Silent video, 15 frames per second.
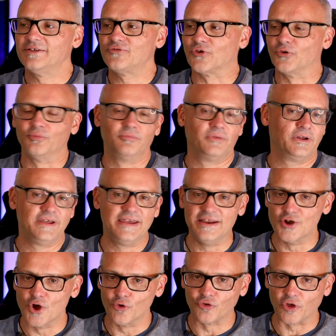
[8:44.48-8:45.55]
So he
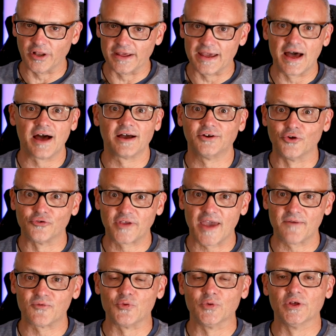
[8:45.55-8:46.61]
knows Oligarch, knows
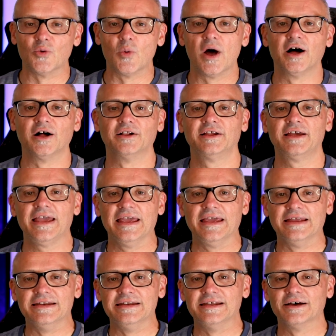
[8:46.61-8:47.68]
Kevin really well,
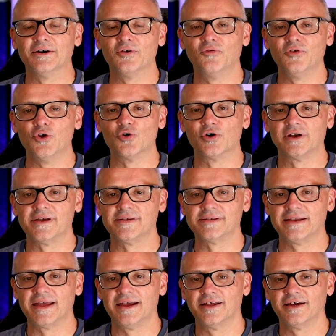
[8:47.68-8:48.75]
and we organized
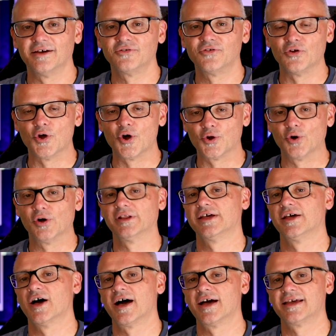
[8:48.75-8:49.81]
a day to go to
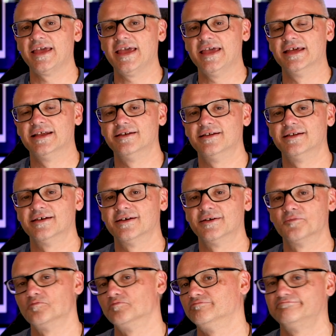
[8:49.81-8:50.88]
Oligarch and
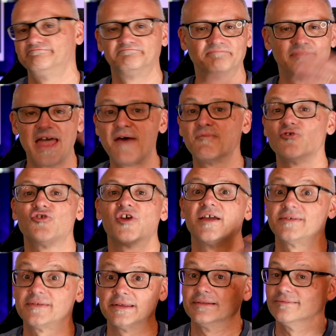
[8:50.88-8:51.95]
have a
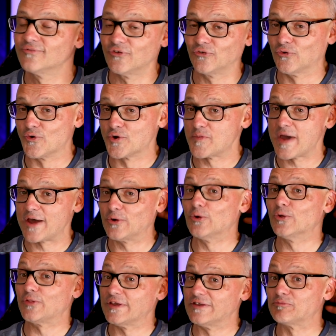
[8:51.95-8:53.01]
chance to talk about
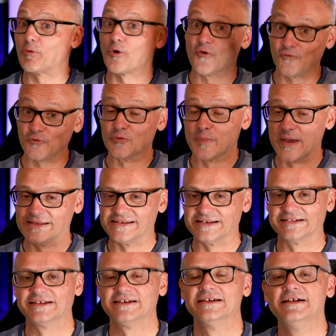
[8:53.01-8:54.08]
all things perfume,
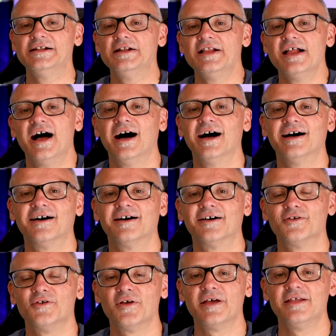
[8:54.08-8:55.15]
basically.
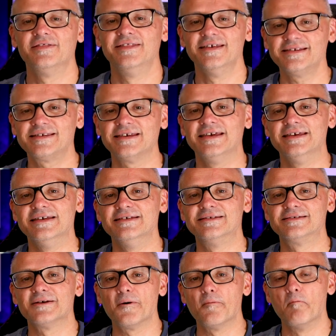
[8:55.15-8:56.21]
This
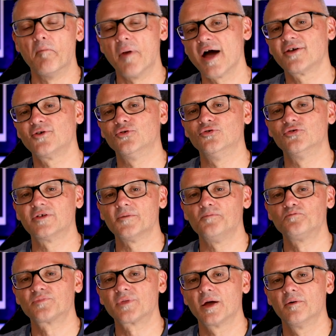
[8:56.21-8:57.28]
is Michael's
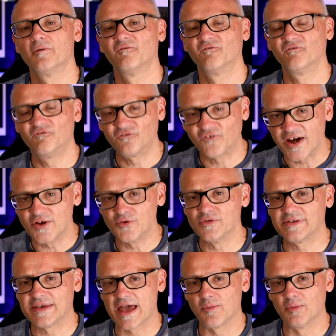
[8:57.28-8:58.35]

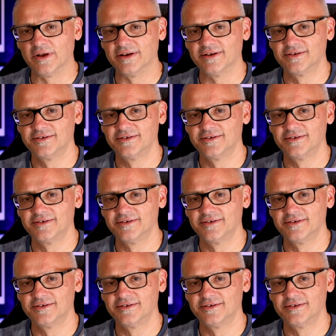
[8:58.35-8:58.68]
fragrance cabinet.